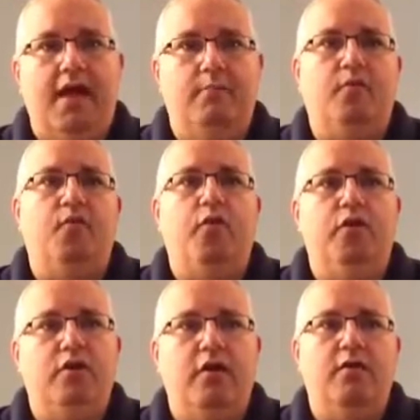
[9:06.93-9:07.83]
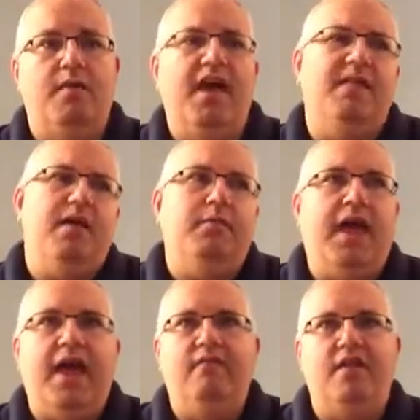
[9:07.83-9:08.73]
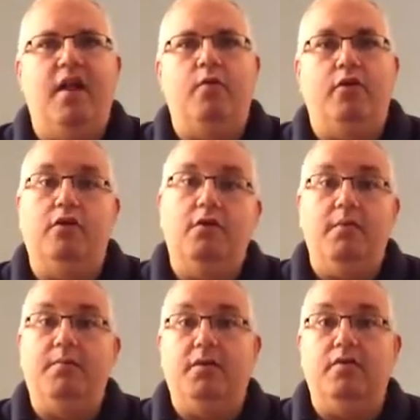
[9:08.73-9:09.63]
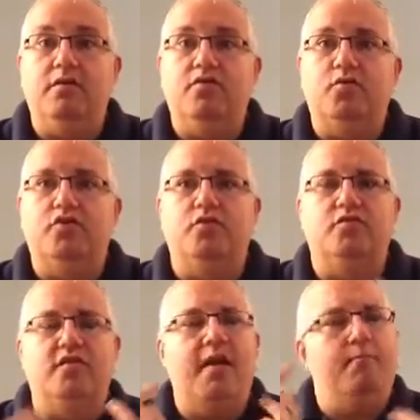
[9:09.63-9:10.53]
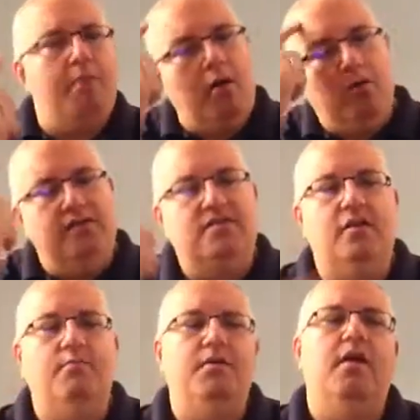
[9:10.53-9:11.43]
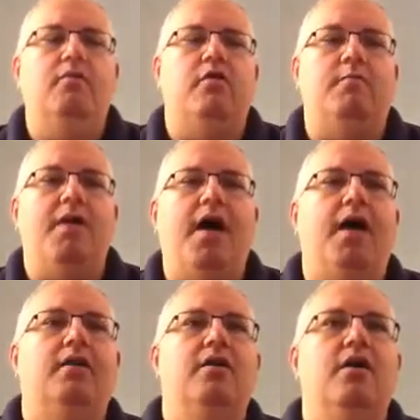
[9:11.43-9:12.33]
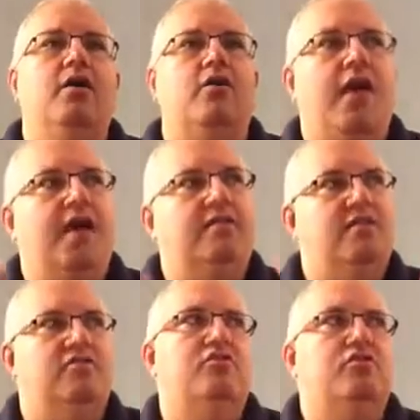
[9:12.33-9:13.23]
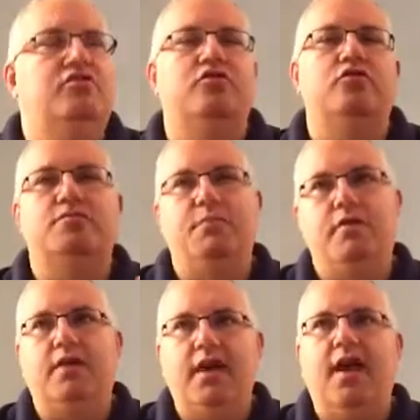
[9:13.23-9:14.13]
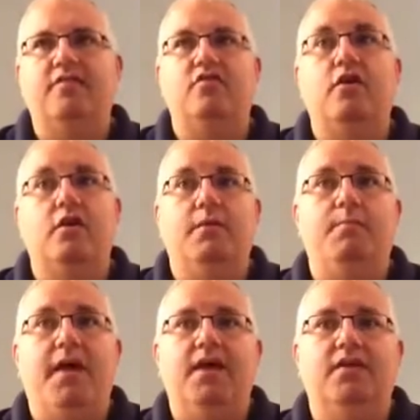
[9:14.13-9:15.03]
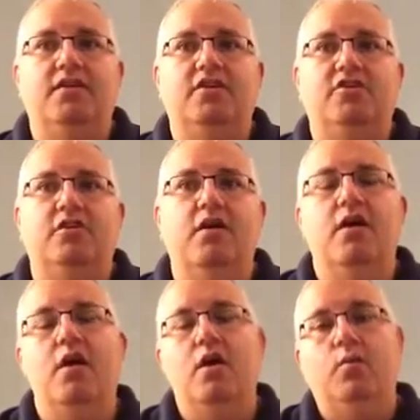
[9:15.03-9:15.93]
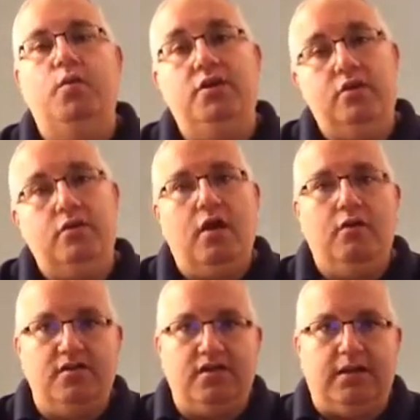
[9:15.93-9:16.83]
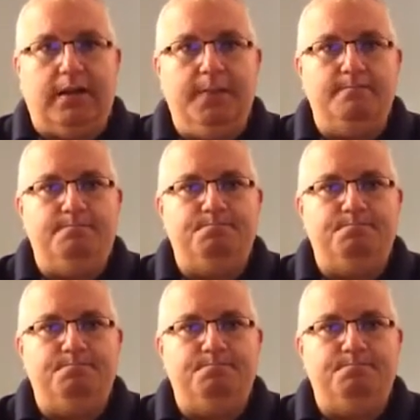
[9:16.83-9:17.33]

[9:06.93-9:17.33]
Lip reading: before you go to bed, maybe half an hour, you're going to maybe do this ritual. So that bone is going to be on your mind. Your ancestors, your spirit guides are going to be paying attention. When you go to sleep,